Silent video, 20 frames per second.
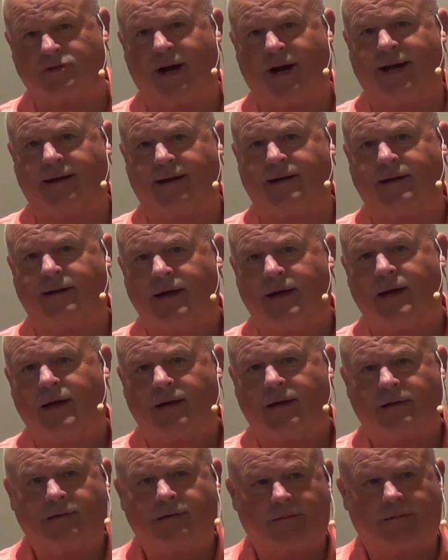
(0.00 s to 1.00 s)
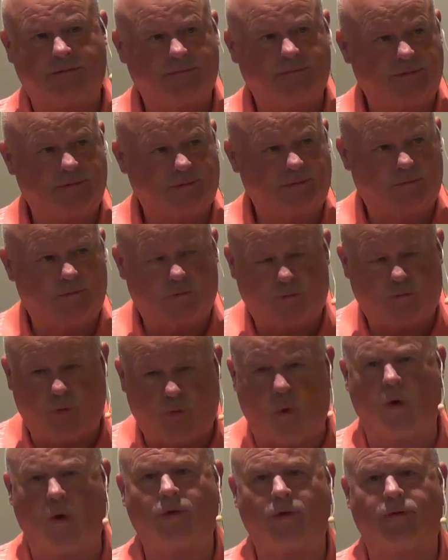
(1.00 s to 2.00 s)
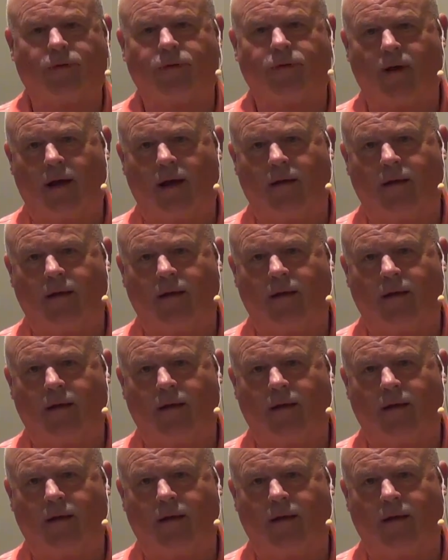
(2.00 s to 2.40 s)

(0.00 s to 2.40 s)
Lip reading: to try to thwart